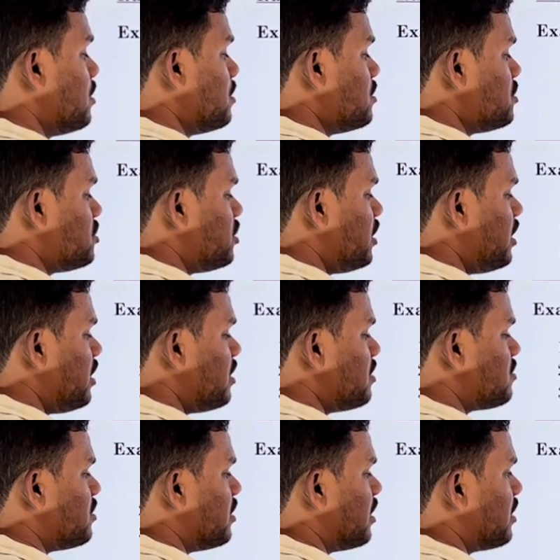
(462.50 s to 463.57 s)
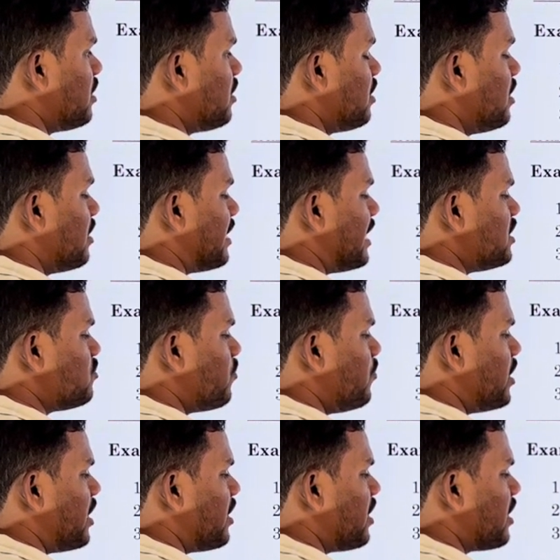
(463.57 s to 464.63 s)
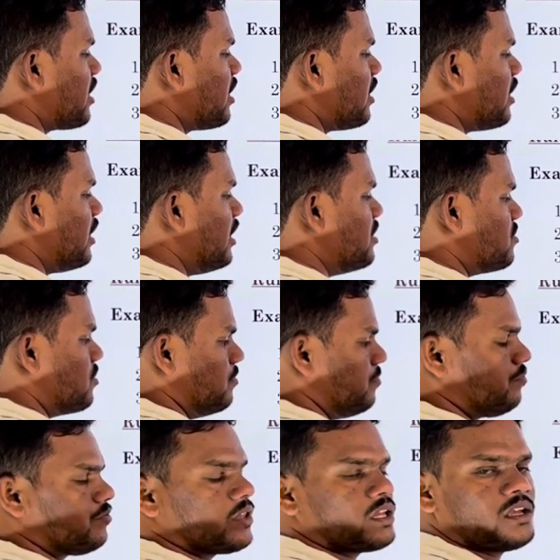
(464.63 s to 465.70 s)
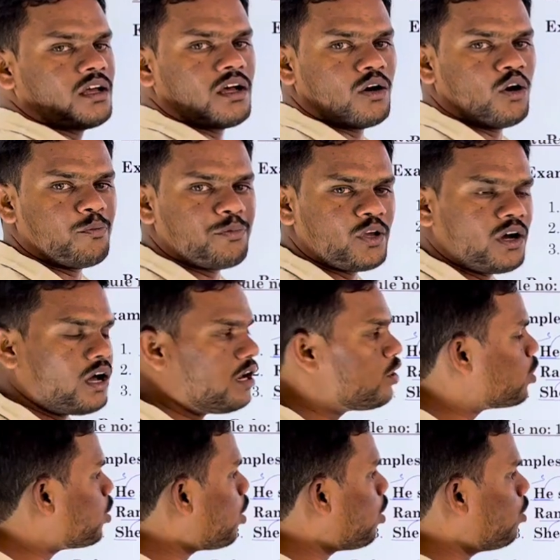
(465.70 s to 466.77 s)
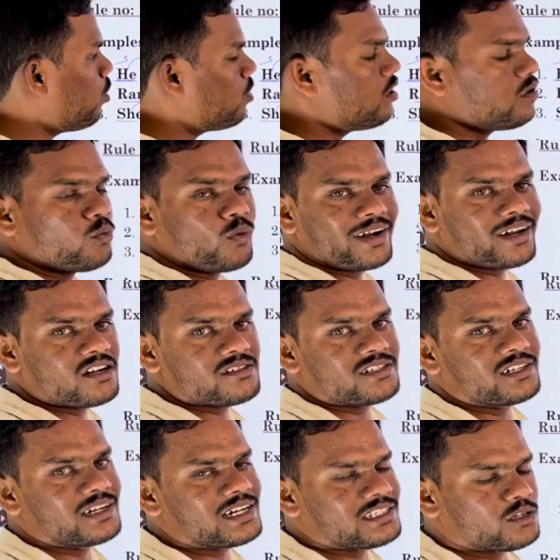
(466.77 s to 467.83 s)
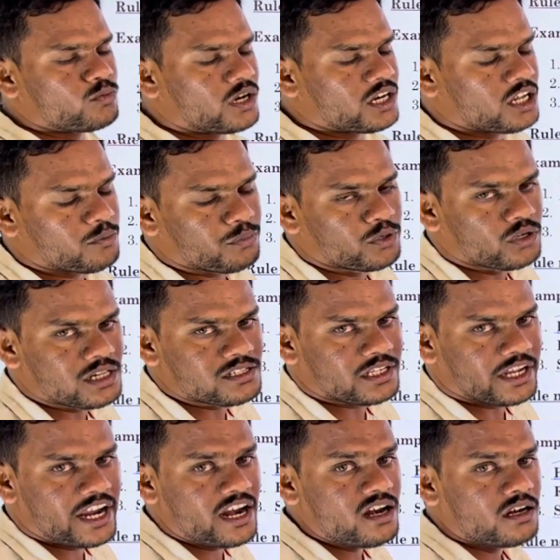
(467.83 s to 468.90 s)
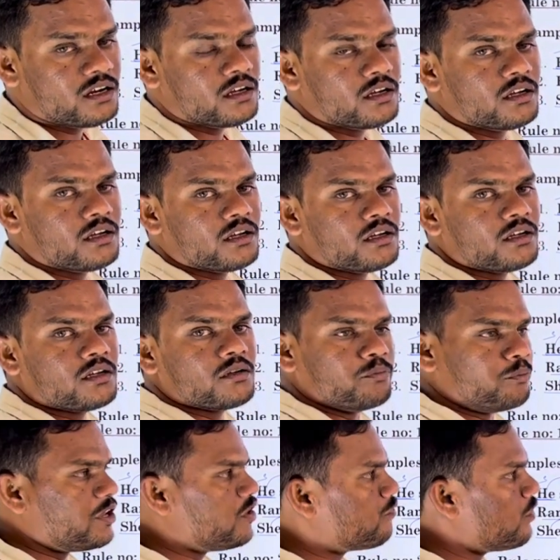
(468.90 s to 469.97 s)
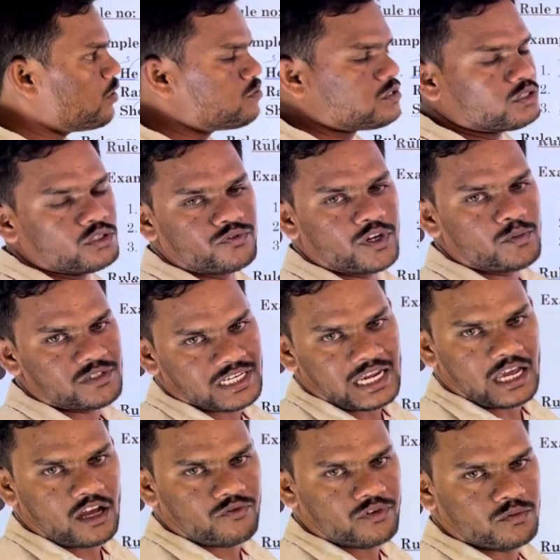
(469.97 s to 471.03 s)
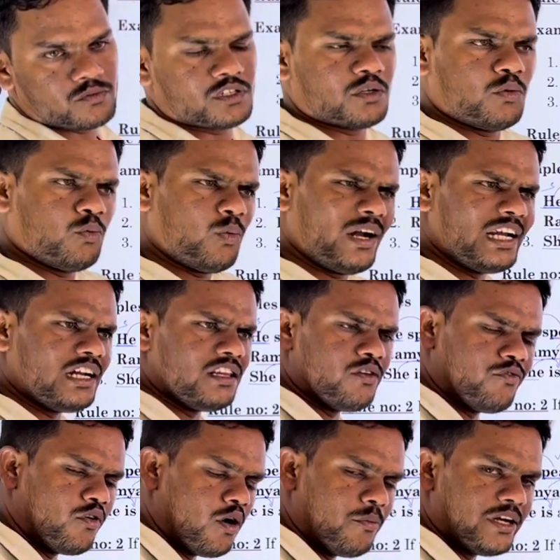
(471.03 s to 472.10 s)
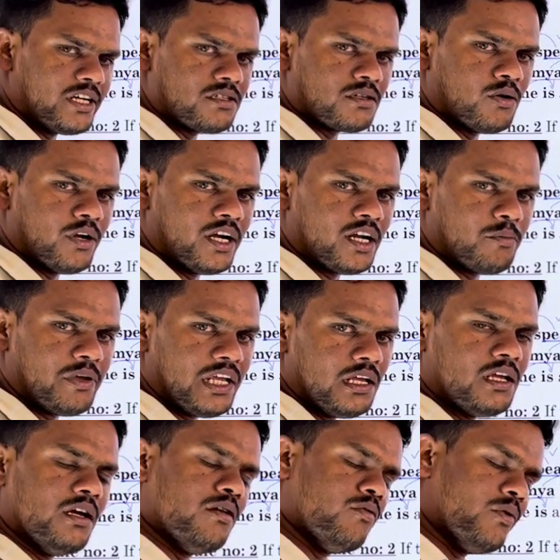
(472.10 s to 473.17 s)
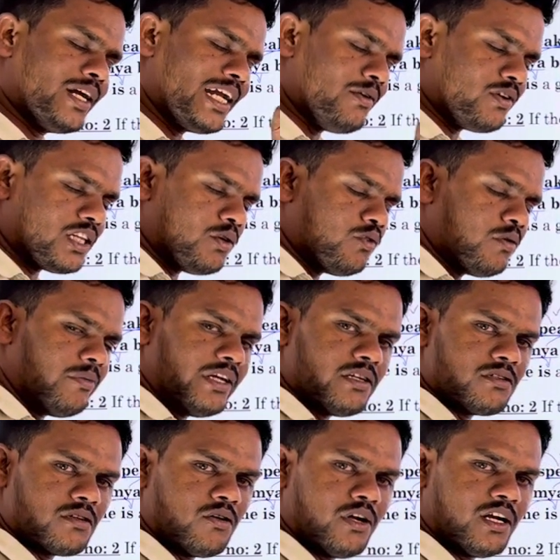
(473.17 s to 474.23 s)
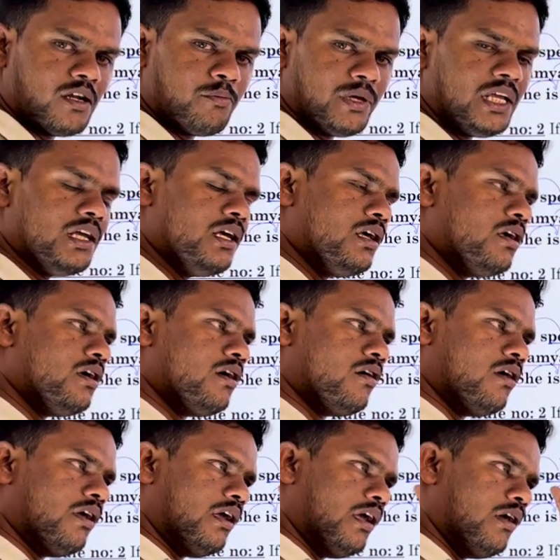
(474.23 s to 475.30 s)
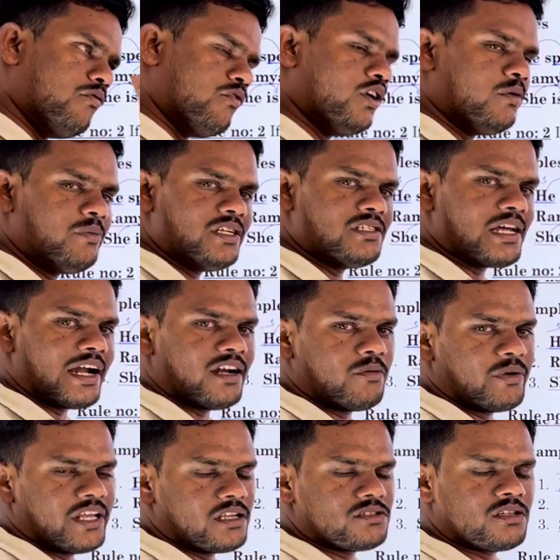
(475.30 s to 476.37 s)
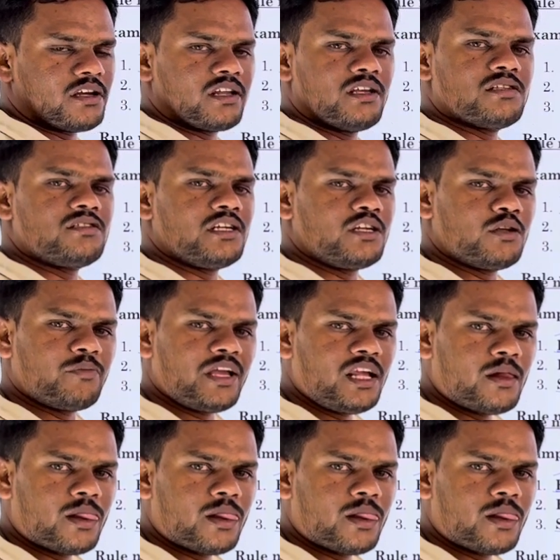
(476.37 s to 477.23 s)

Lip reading: She is singular. That is why we are taking is. Hope you all know what are singulars and what are plurals in be forms, do forms, and have forms. What are the form it is going to be? Whatever the verb it is going to be, a verb is added by yes or es said to be